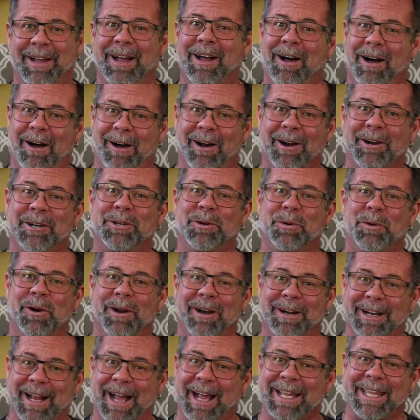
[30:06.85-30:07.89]
hardcore.
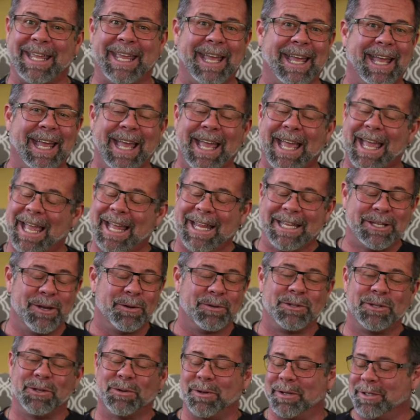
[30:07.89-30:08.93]
I can't.
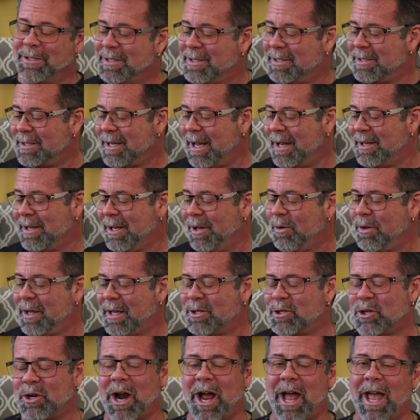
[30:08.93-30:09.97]
Don't do it. You can
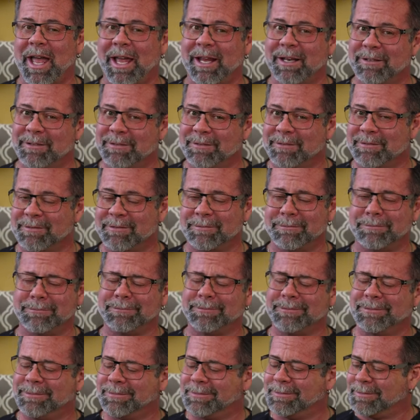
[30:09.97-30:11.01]
try it.
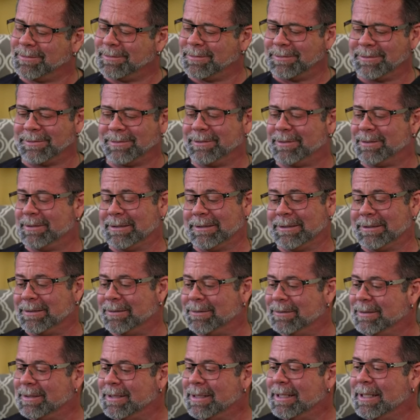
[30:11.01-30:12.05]

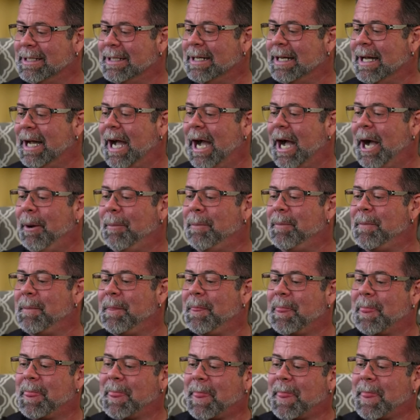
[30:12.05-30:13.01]
Do. Um,